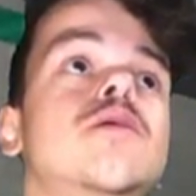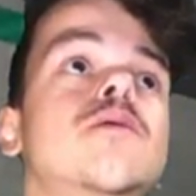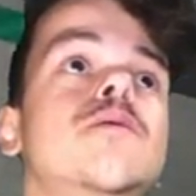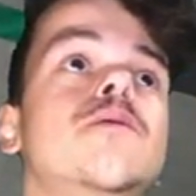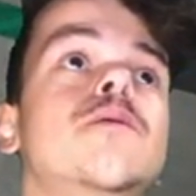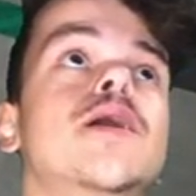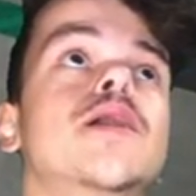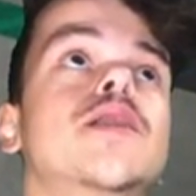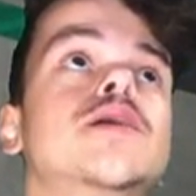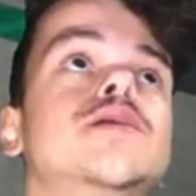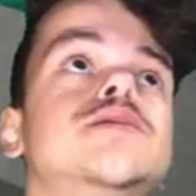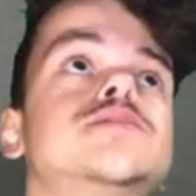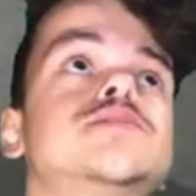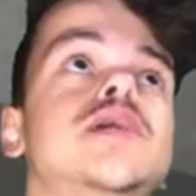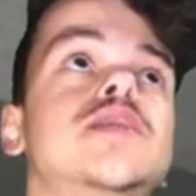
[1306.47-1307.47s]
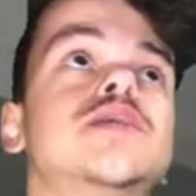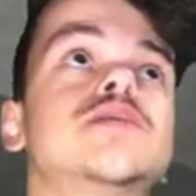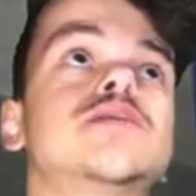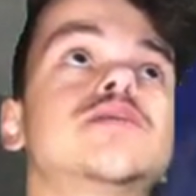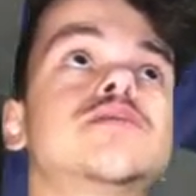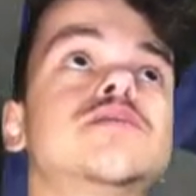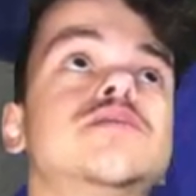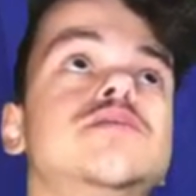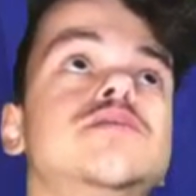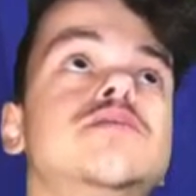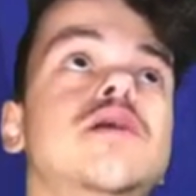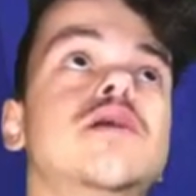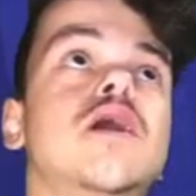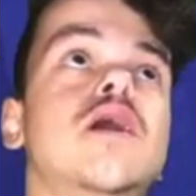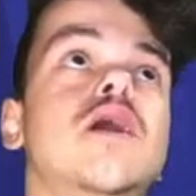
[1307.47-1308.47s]
Right, let's add in.
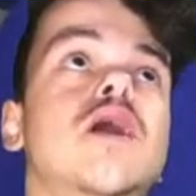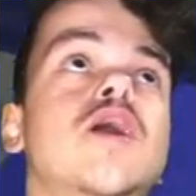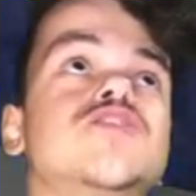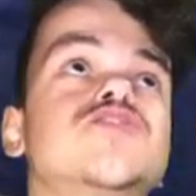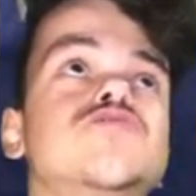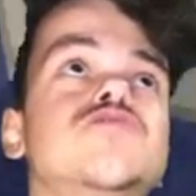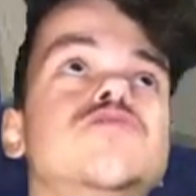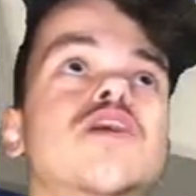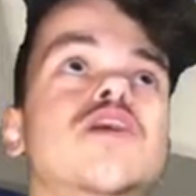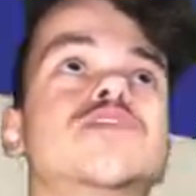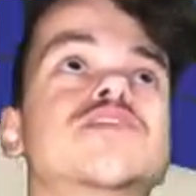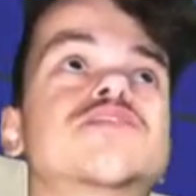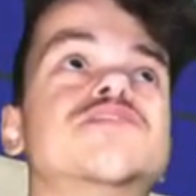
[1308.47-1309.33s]
I do like the